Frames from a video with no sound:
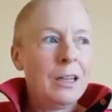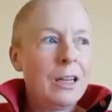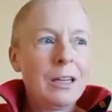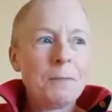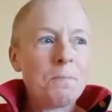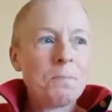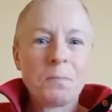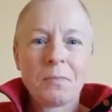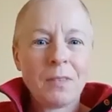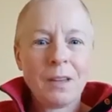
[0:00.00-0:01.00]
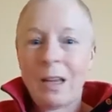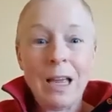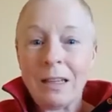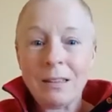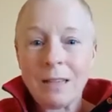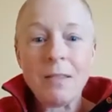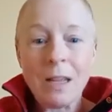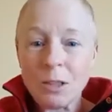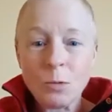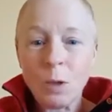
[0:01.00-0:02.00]
And
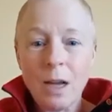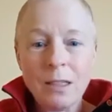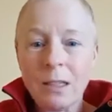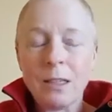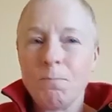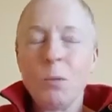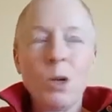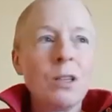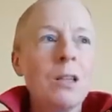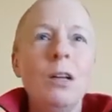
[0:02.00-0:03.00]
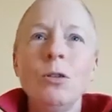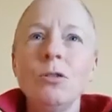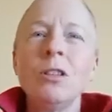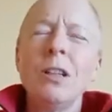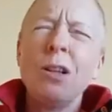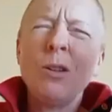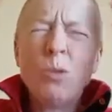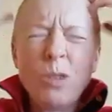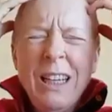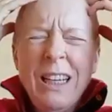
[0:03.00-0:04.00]
that's what I did because I looked at it and I thought,